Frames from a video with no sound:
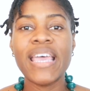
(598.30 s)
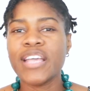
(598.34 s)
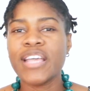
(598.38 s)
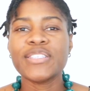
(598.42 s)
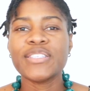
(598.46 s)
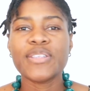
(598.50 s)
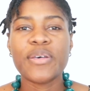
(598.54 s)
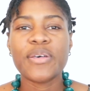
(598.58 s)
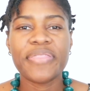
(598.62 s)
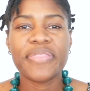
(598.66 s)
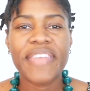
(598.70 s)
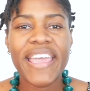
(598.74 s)

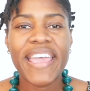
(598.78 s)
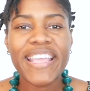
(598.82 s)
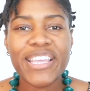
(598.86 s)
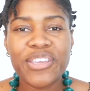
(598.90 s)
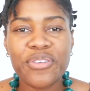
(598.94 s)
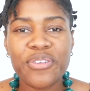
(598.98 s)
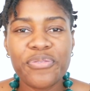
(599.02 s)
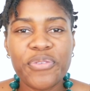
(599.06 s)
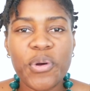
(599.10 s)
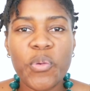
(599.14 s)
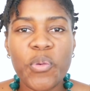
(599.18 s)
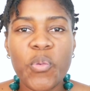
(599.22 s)
So thank
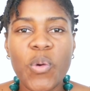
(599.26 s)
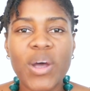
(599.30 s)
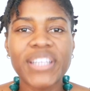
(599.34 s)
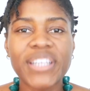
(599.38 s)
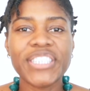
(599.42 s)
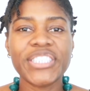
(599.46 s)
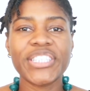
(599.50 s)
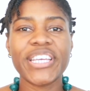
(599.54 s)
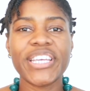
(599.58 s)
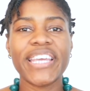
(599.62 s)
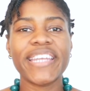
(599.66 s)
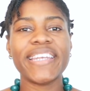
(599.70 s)
you for
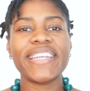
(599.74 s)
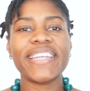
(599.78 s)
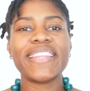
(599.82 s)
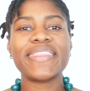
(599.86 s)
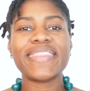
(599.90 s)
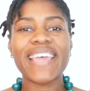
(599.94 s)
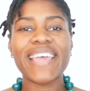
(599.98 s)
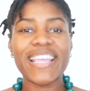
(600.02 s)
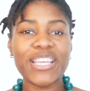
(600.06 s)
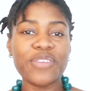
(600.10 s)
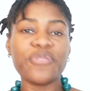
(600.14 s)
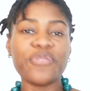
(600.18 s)
watching.
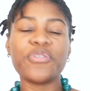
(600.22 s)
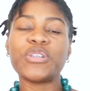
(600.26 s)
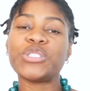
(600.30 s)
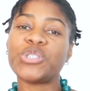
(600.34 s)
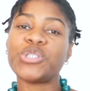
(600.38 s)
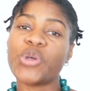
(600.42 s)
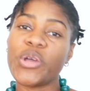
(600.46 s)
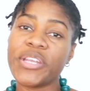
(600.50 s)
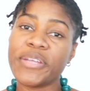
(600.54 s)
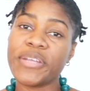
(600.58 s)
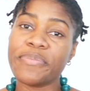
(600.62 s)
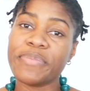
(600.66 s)
Thank you for
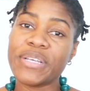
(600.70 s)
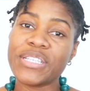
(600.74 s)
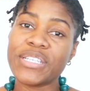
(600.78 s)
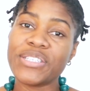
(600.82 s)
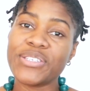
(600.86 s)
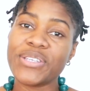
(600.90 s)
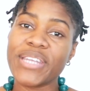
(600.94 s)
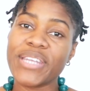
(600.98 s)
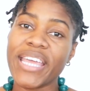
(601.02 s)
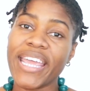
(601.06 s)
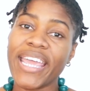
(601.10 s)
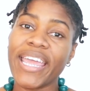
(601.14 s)
joining me
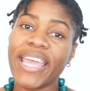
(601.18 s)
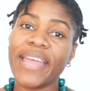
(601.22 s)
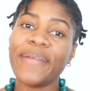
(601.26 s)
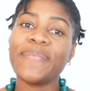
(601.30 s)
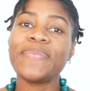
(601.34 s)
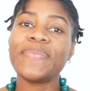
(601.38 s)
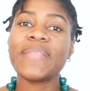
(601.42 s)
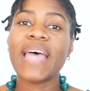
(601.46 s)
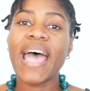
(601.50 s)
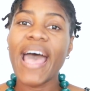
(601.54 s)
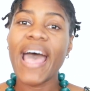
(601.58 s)
today.